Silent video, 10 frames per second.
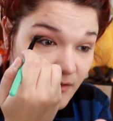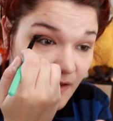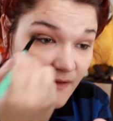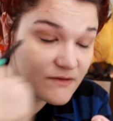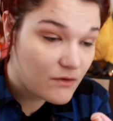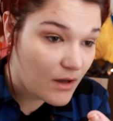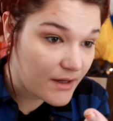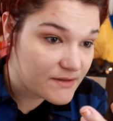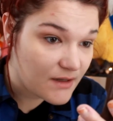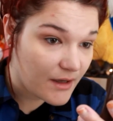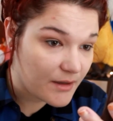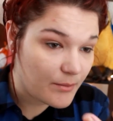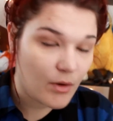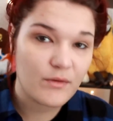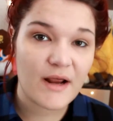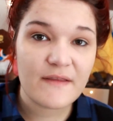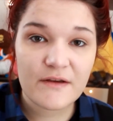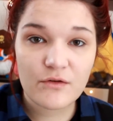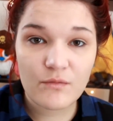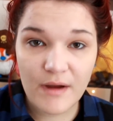Yeah, that's your eye socket bone. I
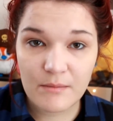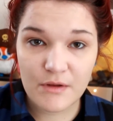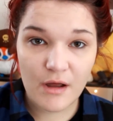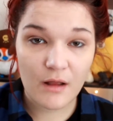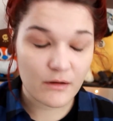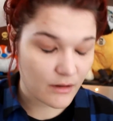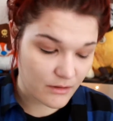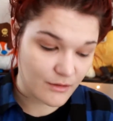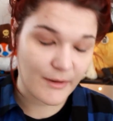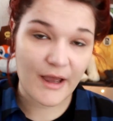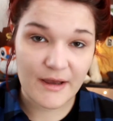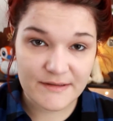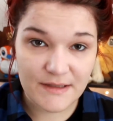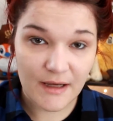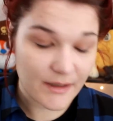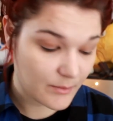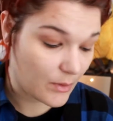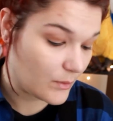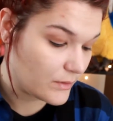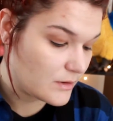like to ram the color under my eye socket bone.